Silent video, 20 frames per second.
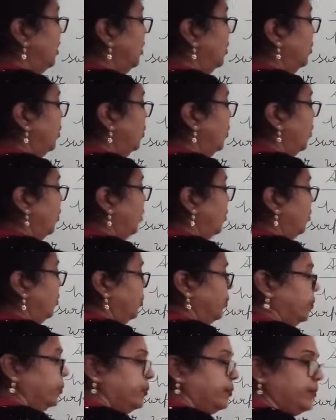low
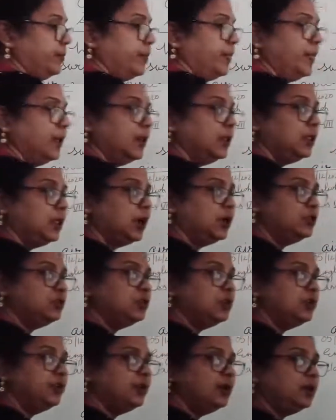now
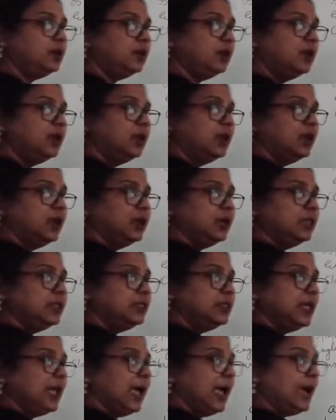children
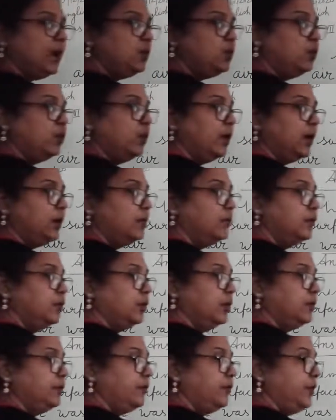that one
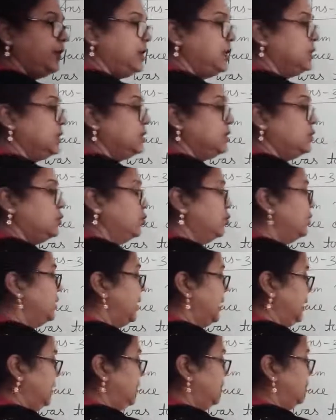would freeze to
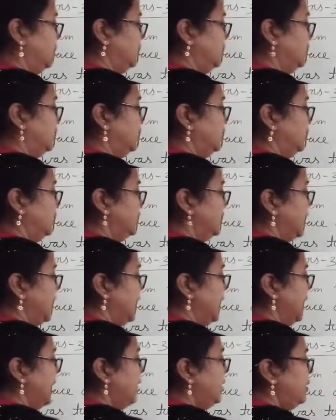death
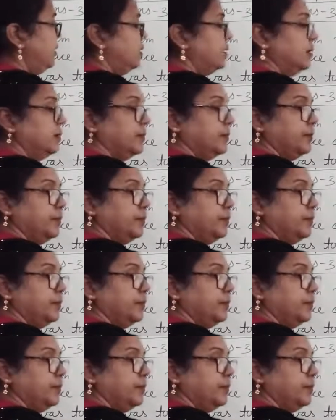that